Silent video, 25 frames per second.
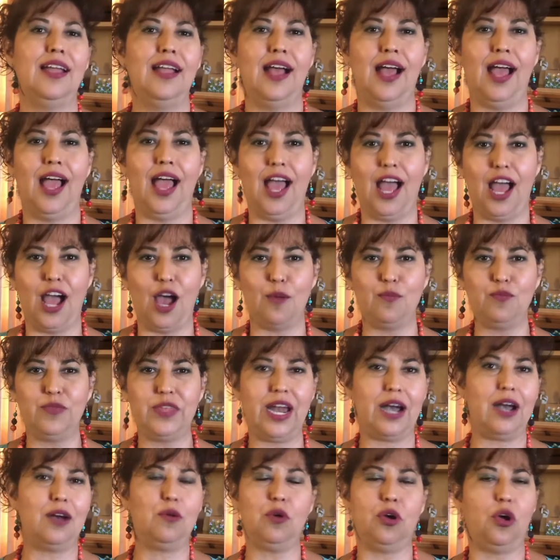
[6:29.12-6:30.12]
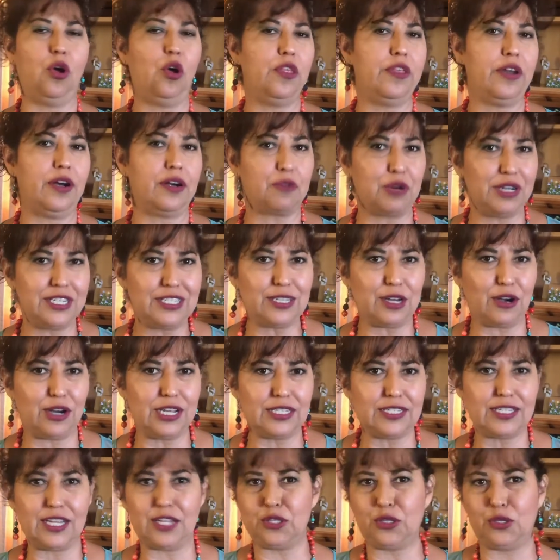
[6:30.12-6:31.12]
There are other restaurants
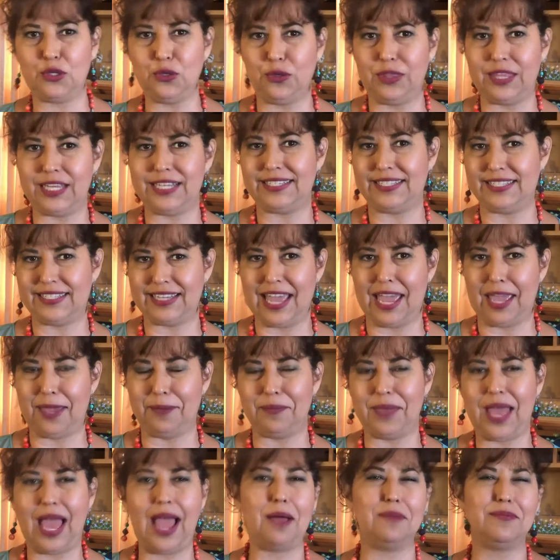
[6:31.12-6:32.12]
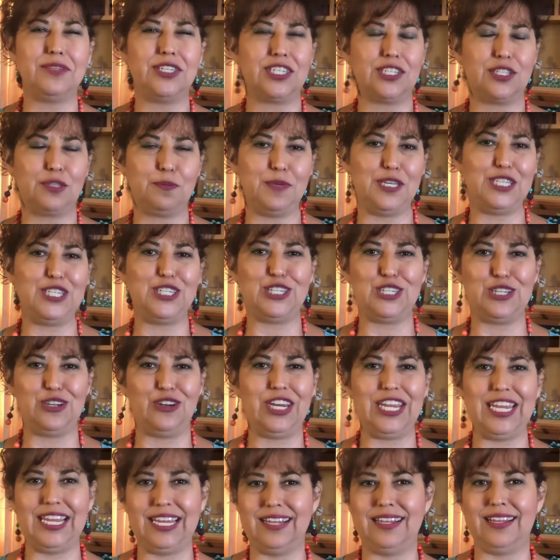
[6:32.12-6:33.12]
that do the same. I'm just
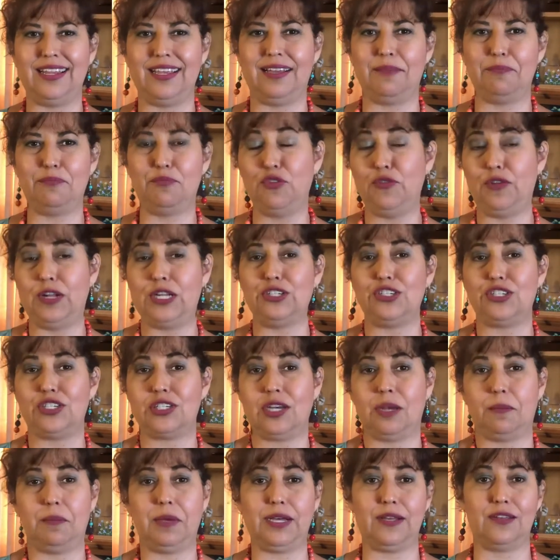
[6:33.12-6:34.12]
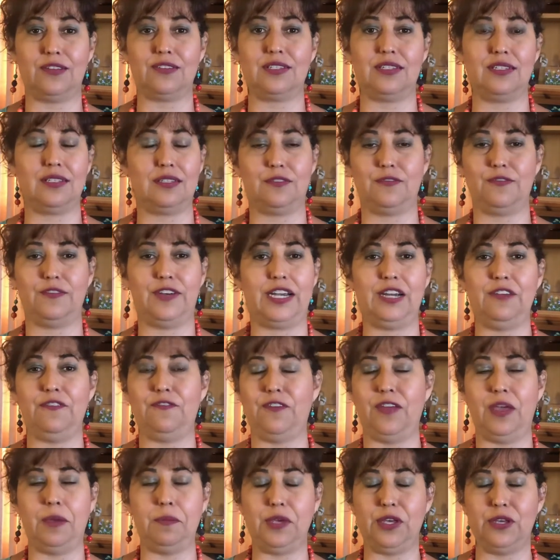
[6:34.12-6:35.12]
mentioning the Buffalo Tree because it's very
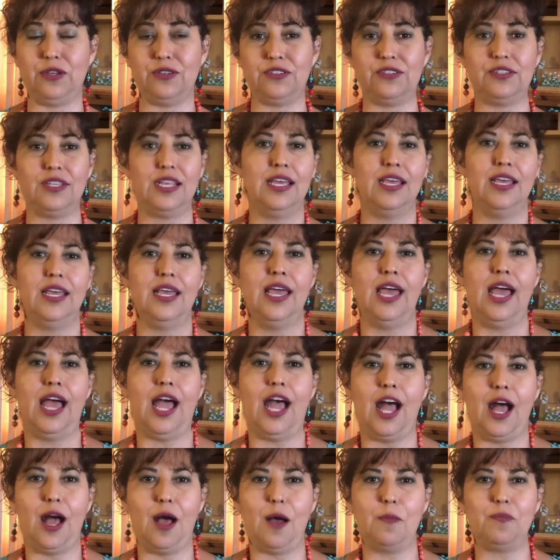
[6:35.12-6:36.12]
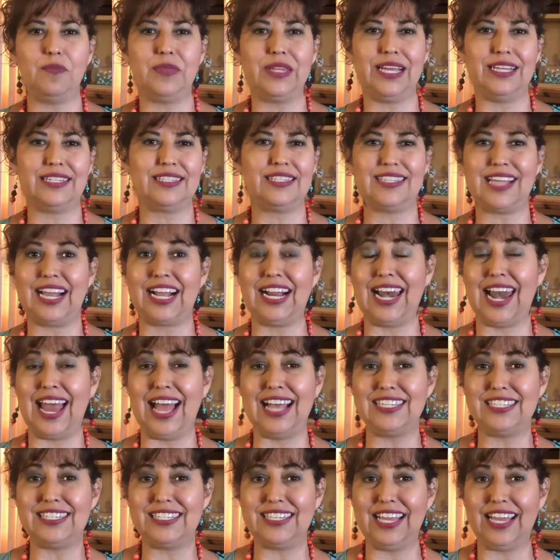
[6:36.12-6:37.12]
famous. It's a
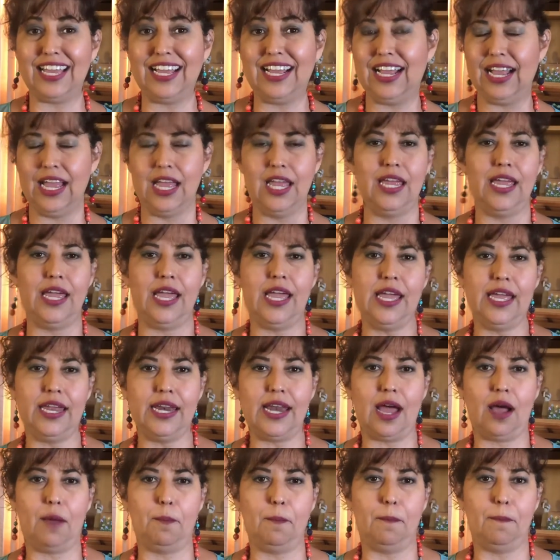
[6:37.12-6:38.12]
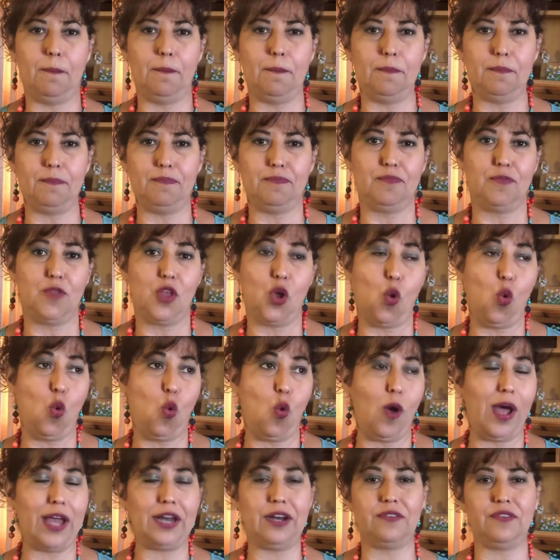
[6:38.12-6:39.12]
classic, and
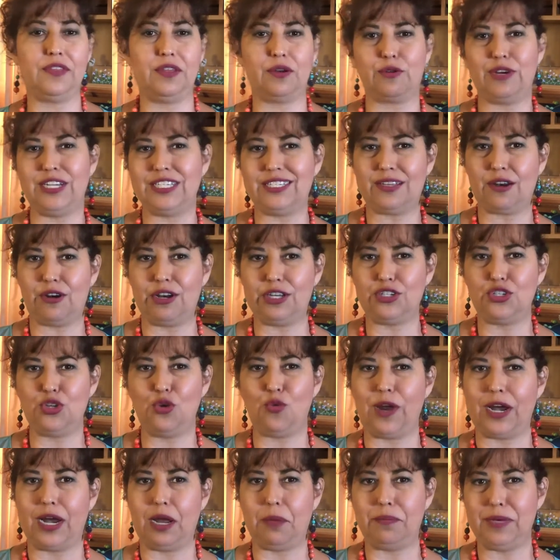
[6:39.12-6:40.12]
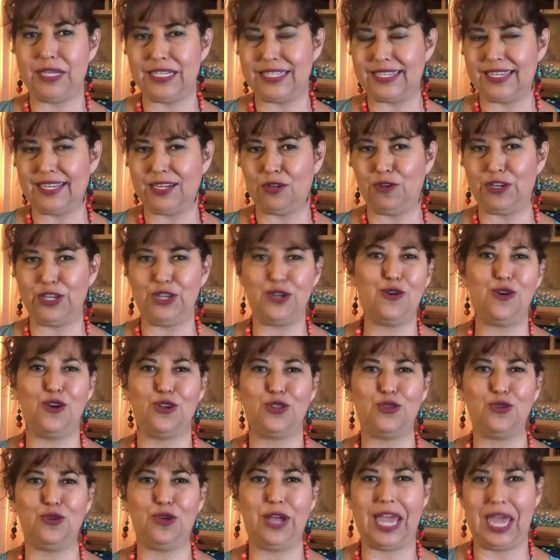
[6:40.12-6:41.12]
one of the restaurants you want to visit when you go
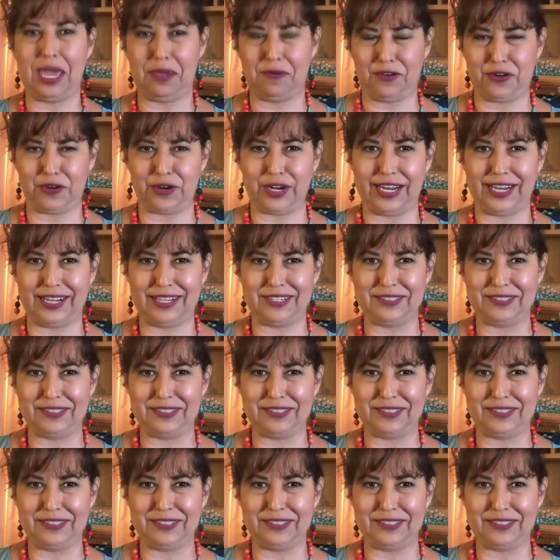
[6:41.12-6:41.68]
to Cave Creek.